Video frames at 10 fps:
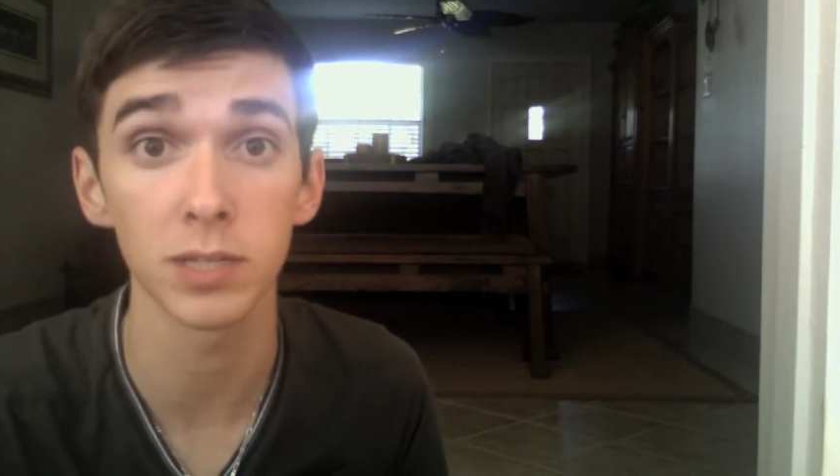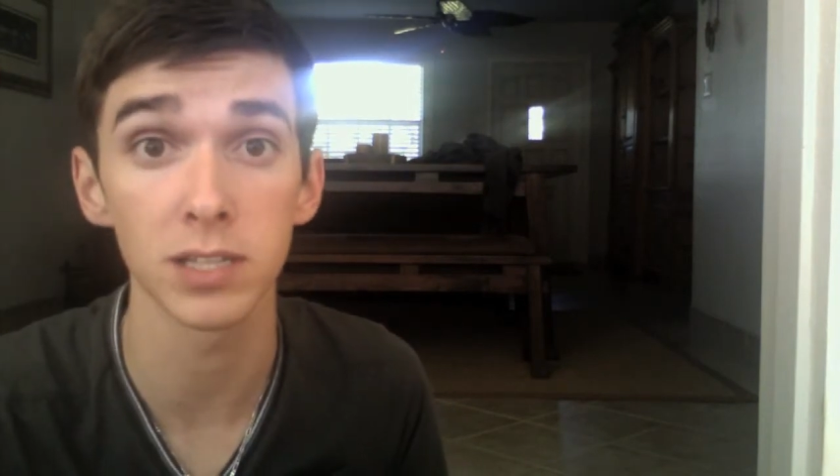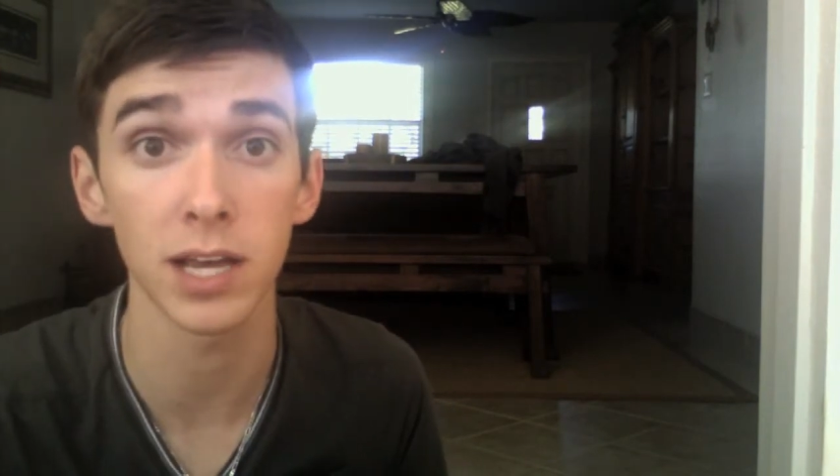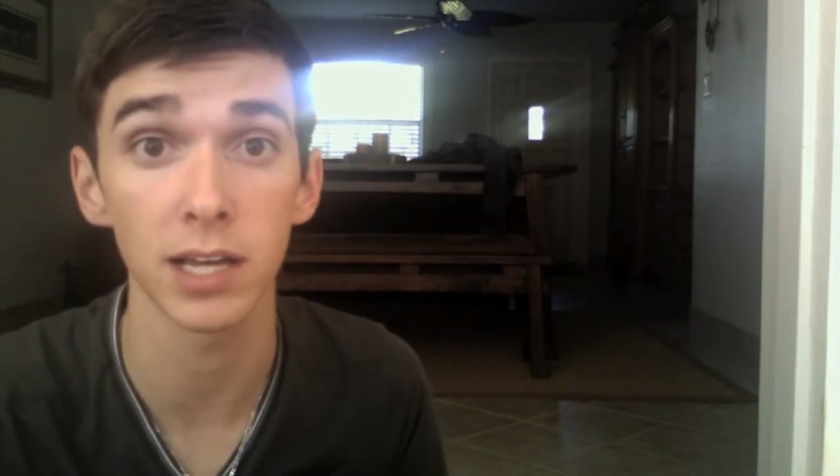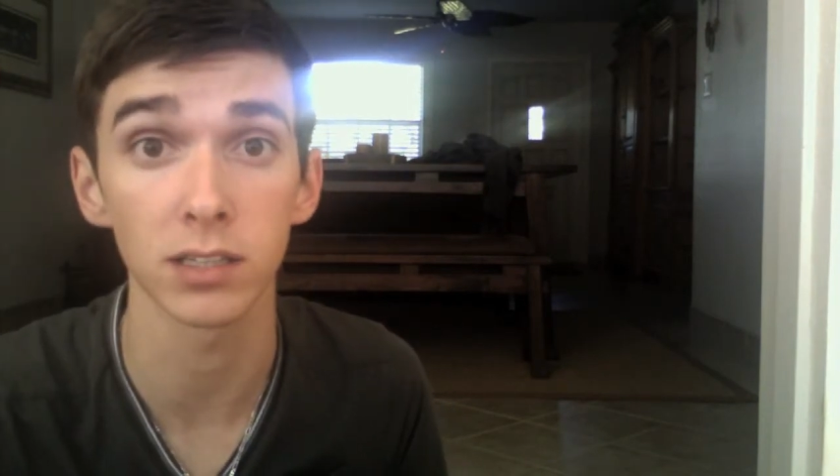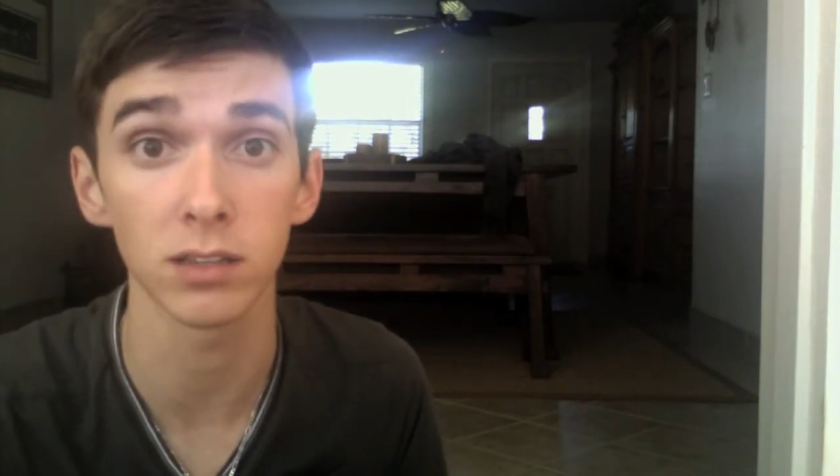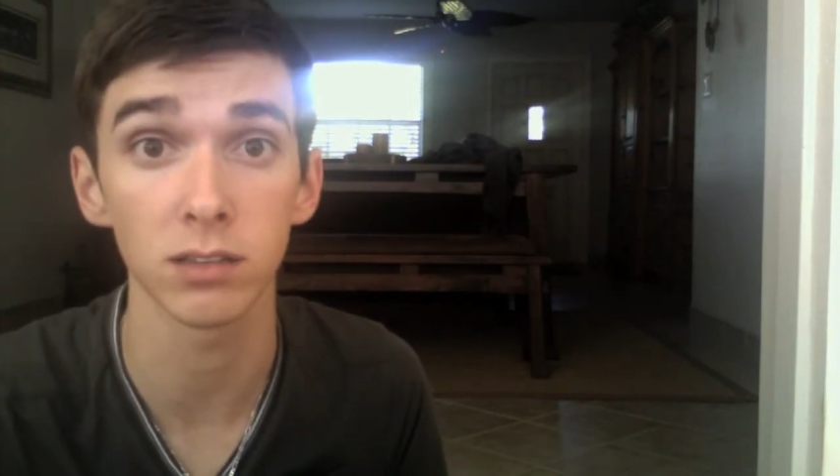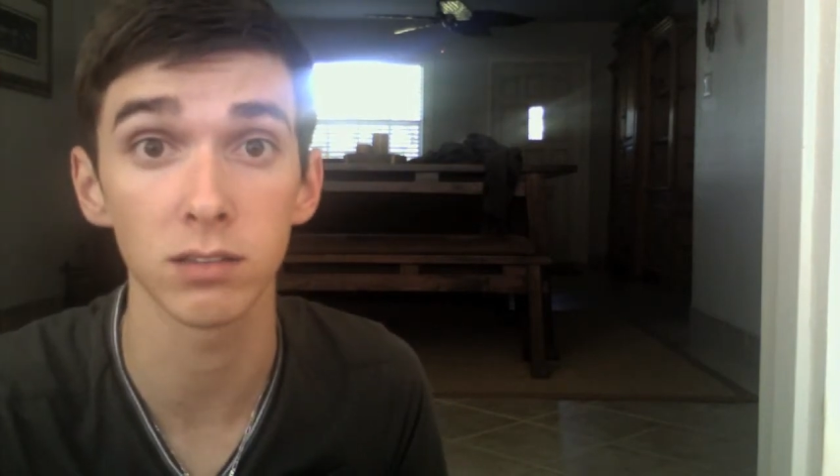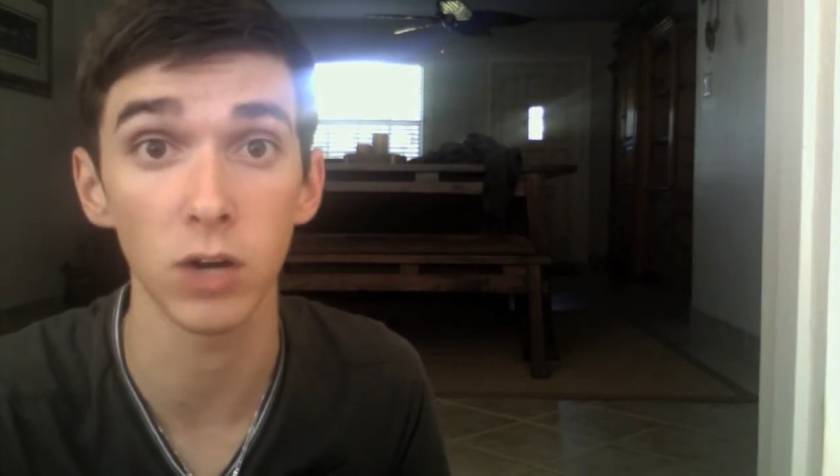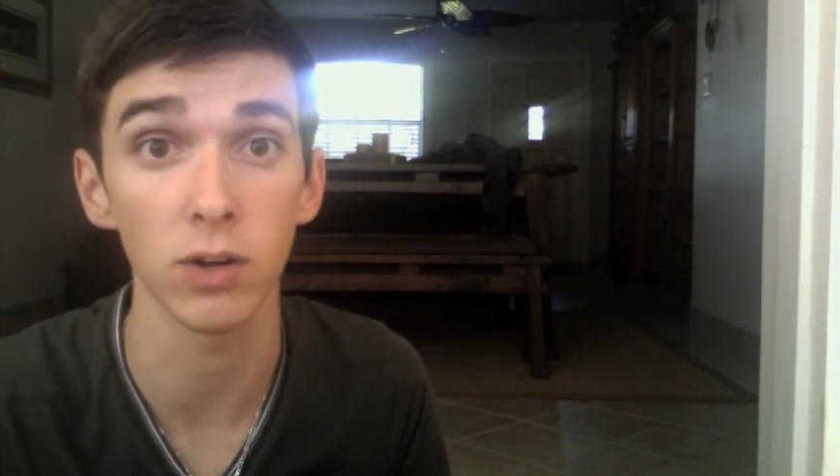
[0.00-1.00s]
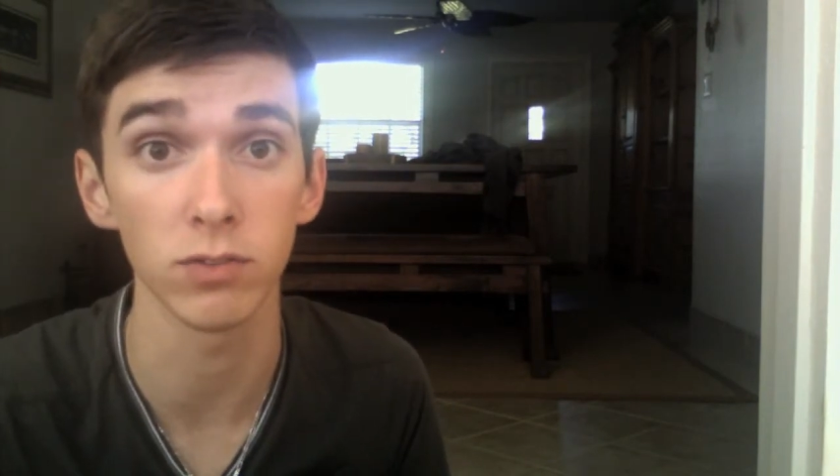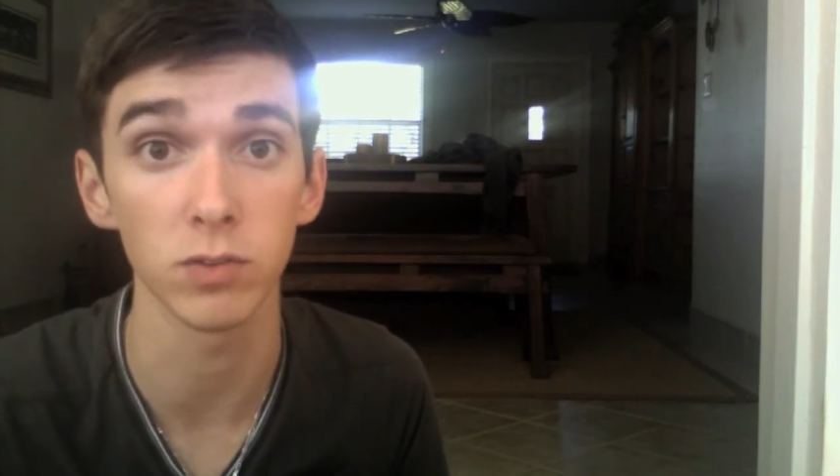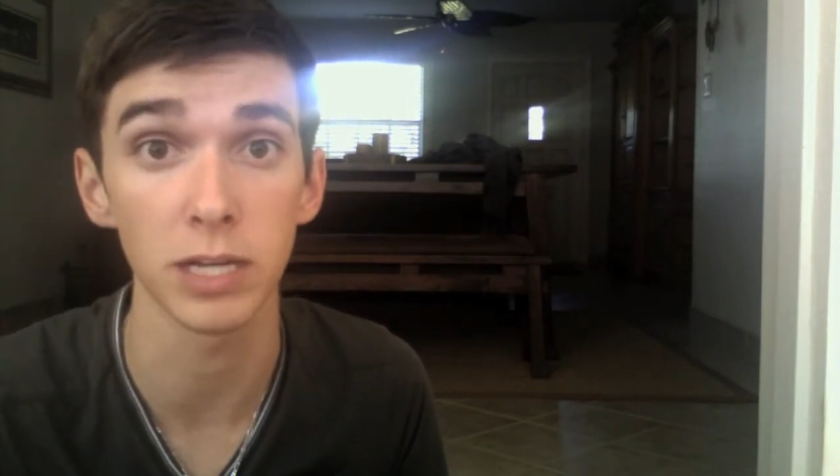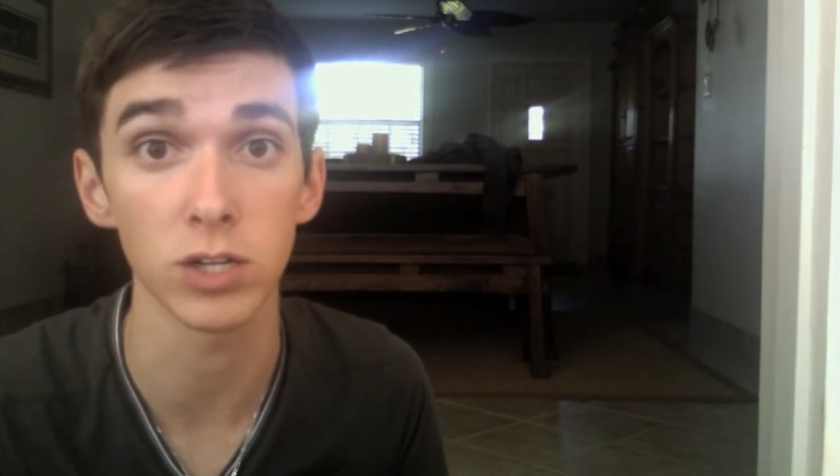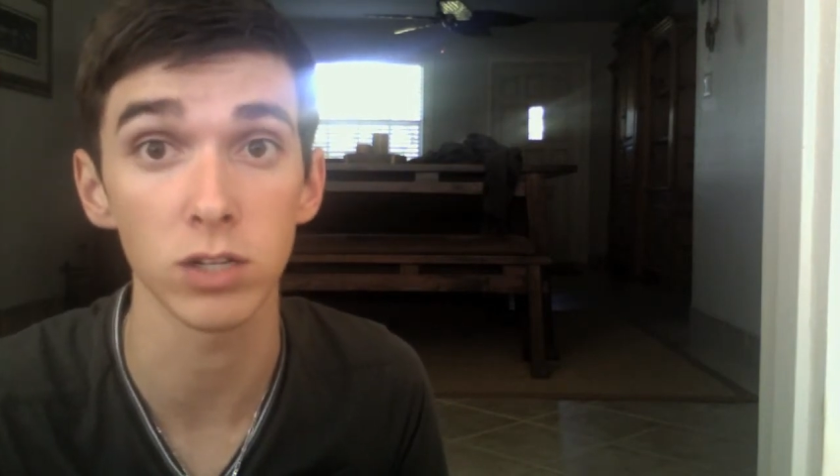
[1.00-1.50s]
saying their
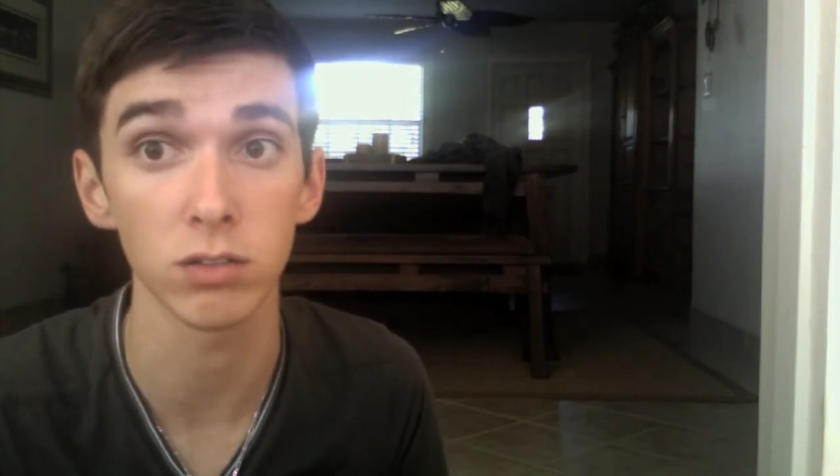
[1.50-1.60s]
information,